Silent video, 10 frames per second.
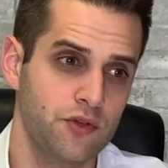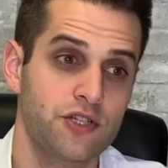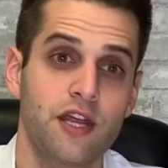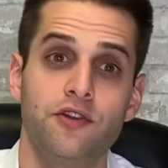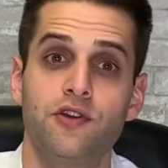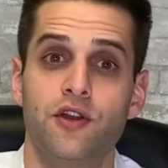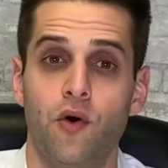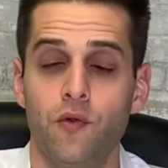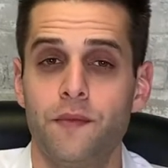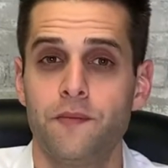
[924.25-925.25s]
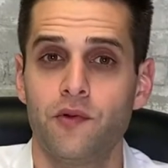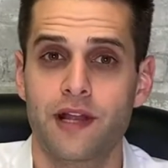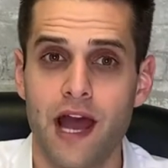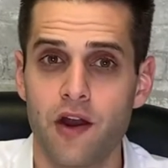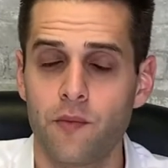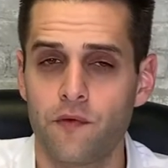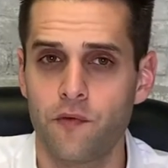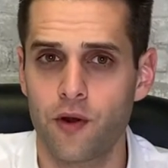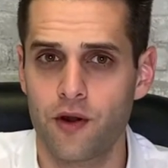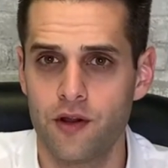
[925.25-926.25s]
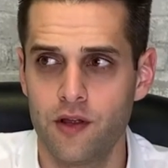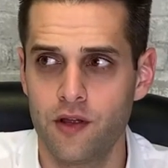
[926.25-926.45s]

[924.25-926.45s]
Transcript: which then you can hold people accountable for.